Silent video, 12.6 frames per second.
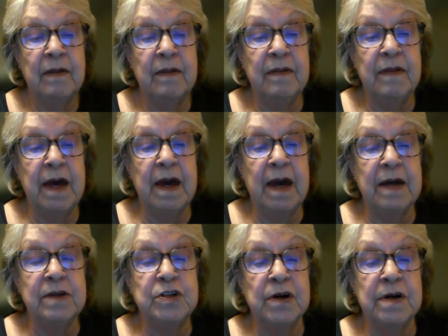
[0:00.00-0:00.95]
the
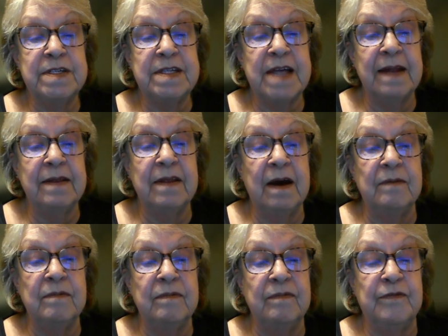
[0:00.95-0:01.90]
insurance that the
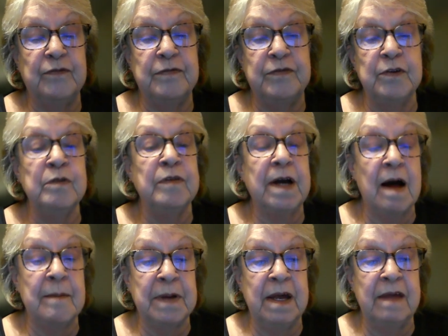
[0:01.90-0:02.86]
through the
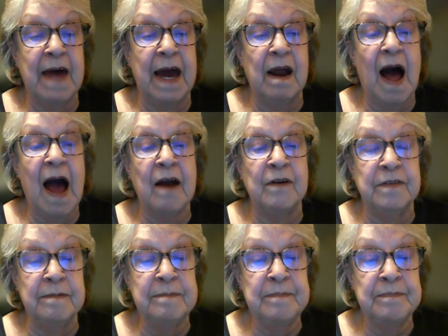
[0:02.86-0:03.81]
company that hired
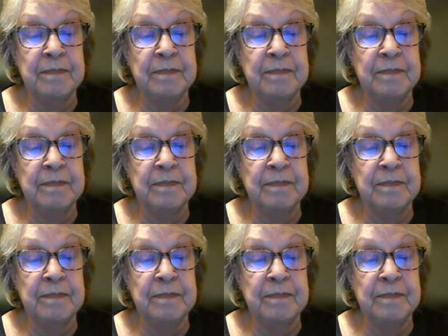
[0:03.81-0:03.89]
them.